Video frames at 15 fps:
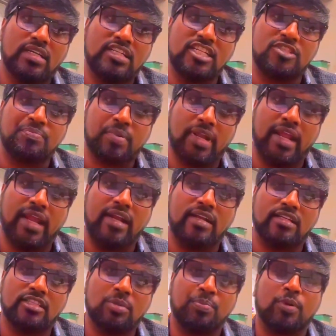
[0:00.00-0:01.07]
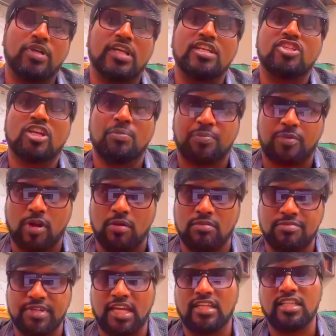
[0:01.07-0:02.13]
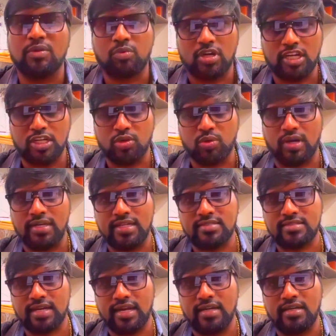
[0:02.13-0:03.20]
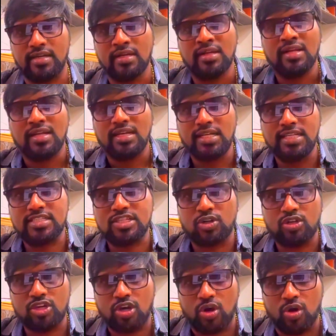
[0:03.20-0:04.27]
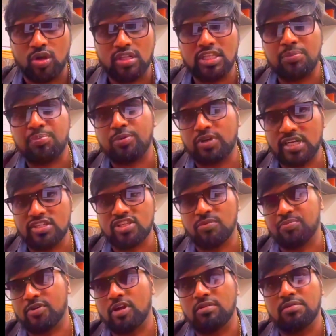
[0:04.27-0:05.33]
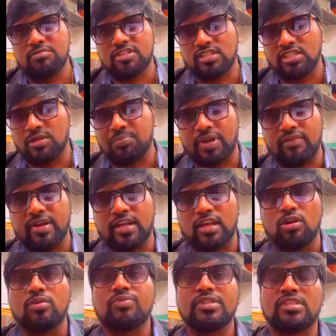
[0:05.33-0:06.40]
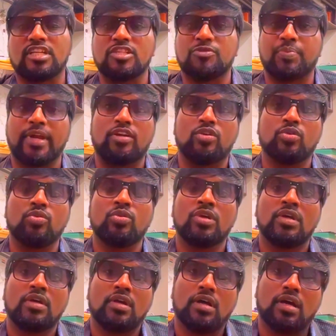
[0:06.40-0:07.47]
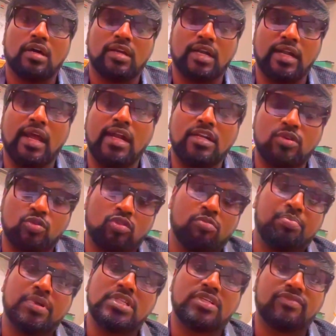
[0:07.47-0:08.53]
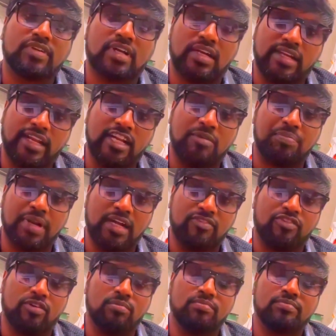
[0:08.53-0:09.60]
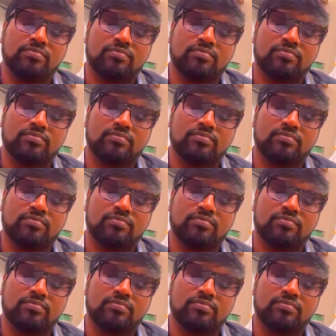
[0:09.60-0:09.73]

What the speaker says: Displayed the potential problems because they wanted to understand, list down all the potential problems in the private cloud with respect to Red Hat OpenShift container platform.